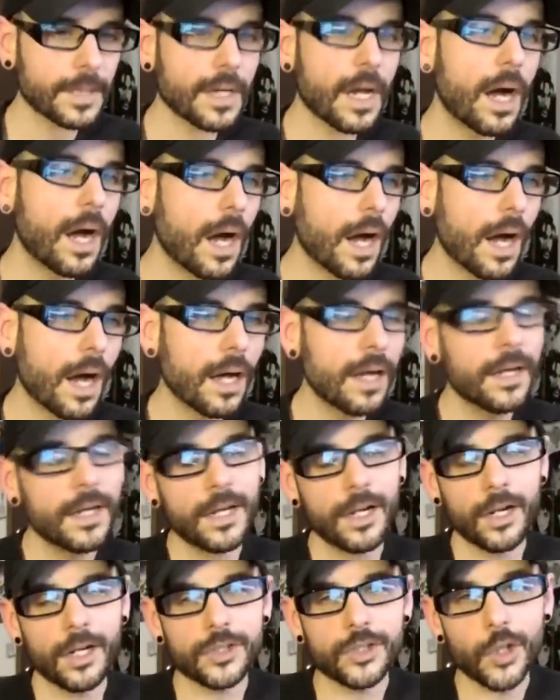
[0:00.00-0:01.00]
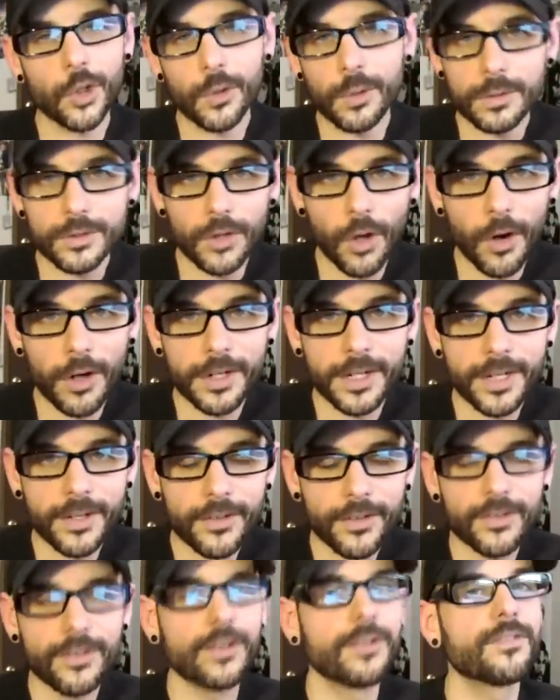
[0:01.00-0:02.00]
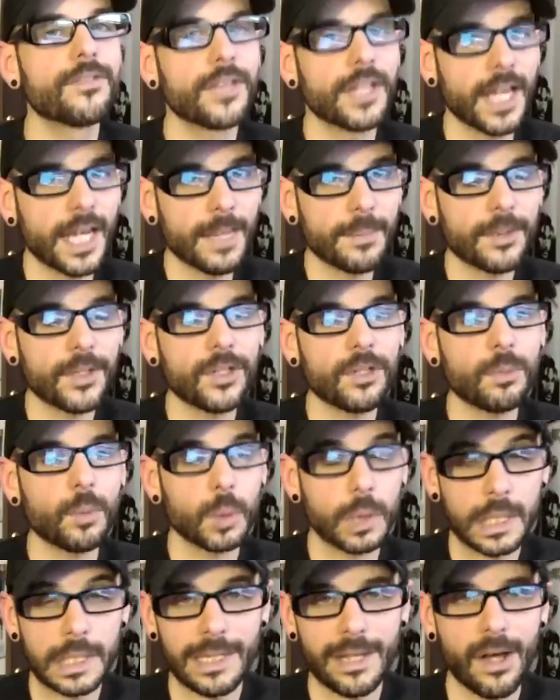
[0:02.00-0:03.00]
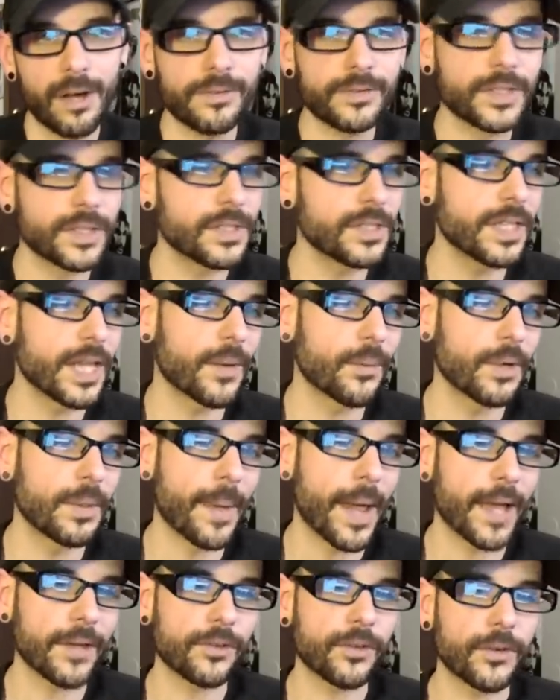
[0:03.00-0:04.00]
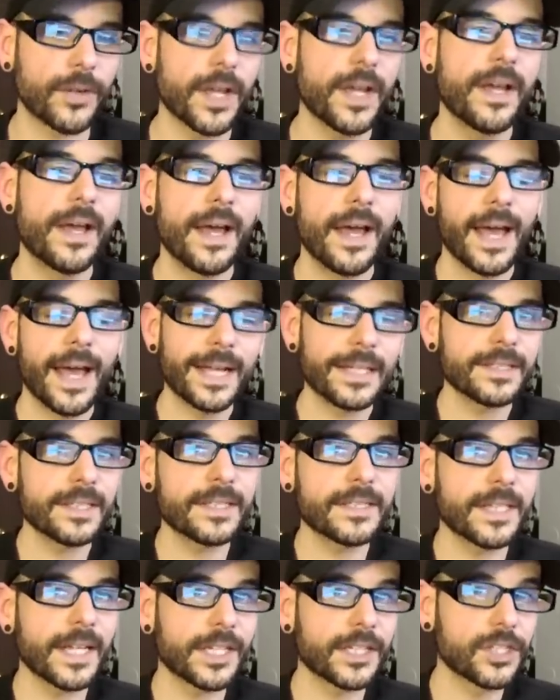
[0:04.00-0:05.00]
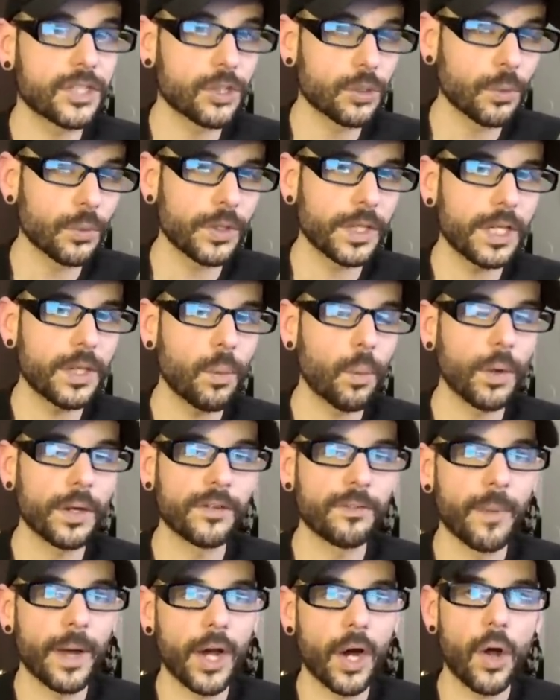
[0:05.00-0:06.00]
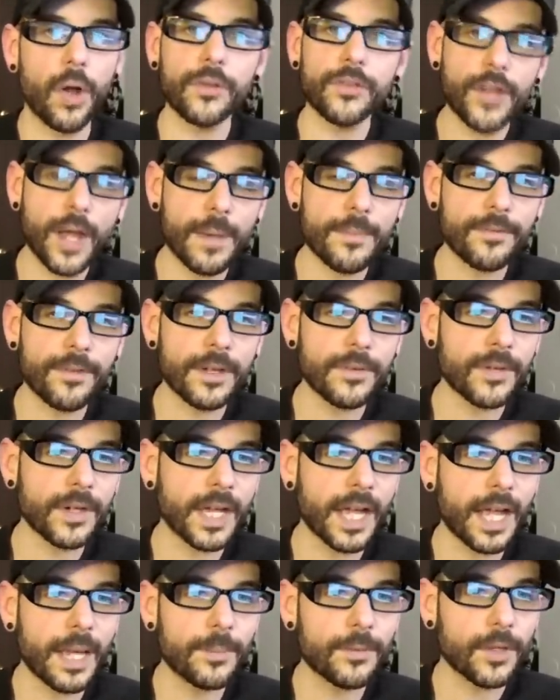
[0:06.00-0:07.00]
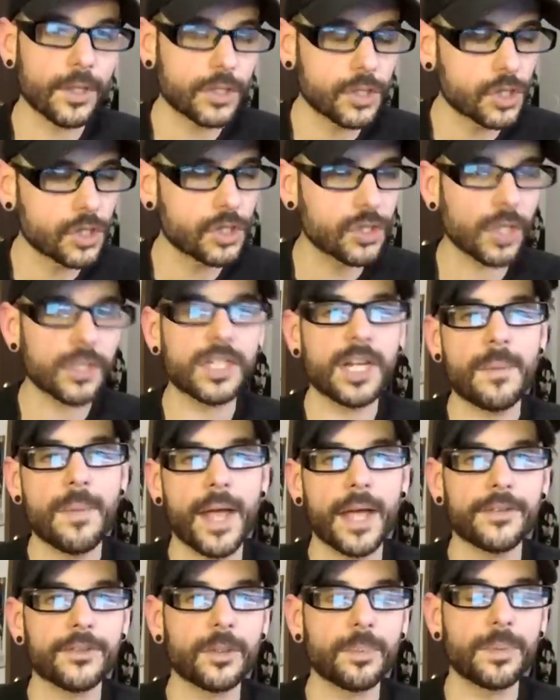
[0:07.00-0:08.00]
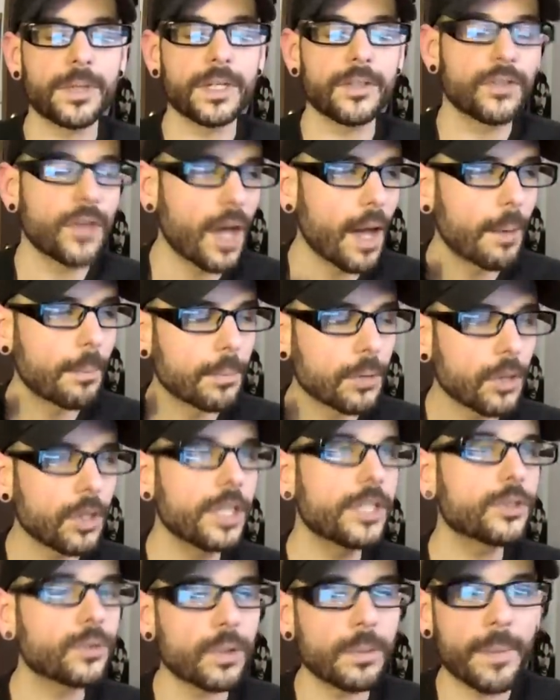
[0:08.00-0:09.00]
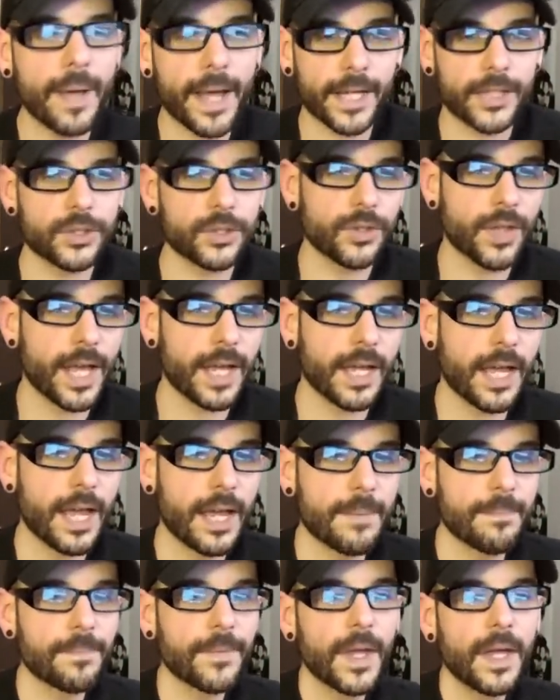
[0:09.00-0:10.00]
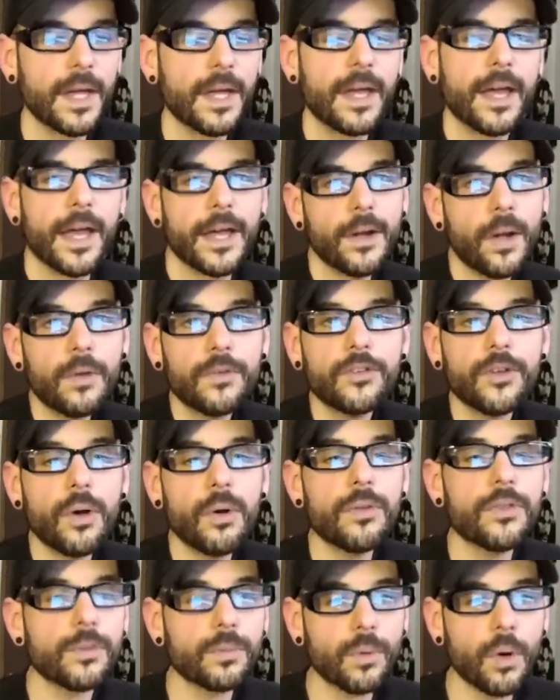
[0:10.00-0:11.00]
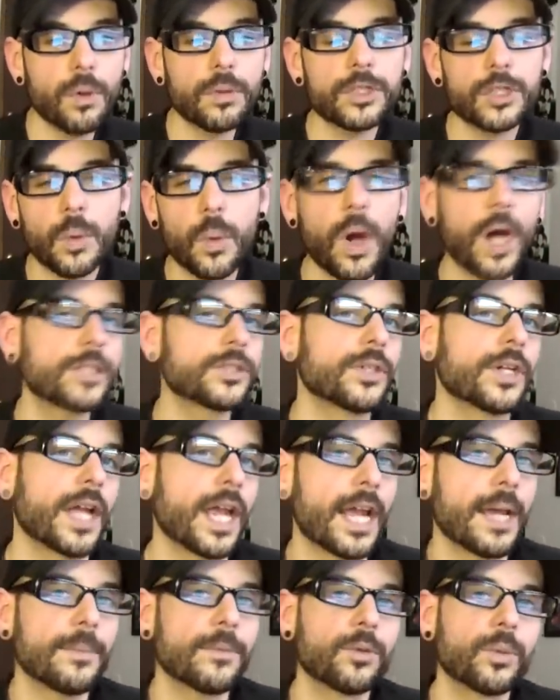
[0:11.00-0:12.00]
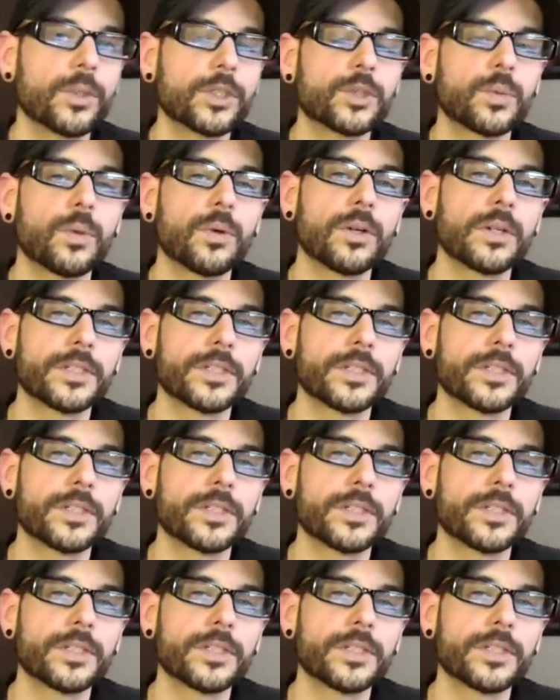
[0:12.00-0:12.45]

Uh, Eternal Darkness for the GameCube. Would love to see that remastered. SSX 3, one of my all time favorite games. Such a masterpiece. Please remaster that game. And also the Rogue Squadron games, which were